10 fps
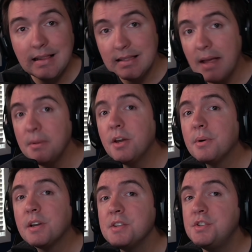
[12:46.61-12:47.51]
Let me know
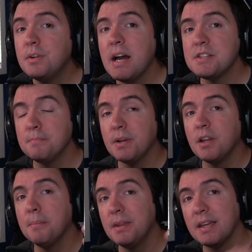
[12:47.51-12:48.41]
what guns you guys are
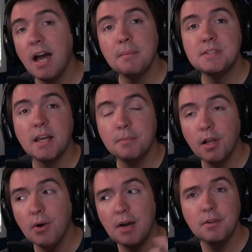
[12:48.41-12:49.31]
picking up in the comments down
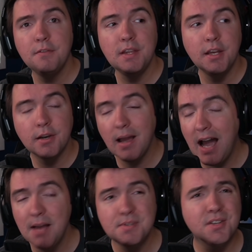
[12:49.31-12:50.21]
below. I would love to hear it.
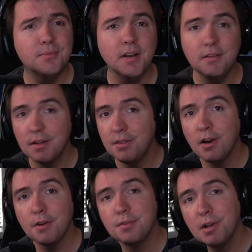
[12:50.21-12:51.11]
I'm still running like the
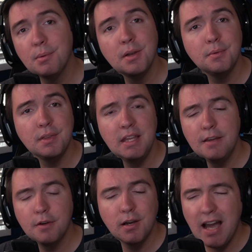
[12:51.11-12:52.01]
R301 with an
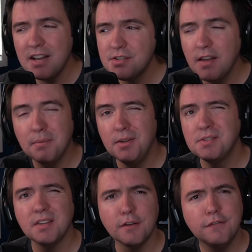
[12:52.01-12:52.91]
EVA. Actually, I've been
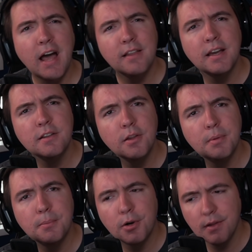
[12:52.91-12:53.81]
using the flatline a little
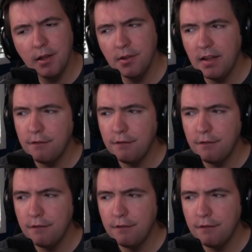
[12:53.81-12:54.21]
bit more lately.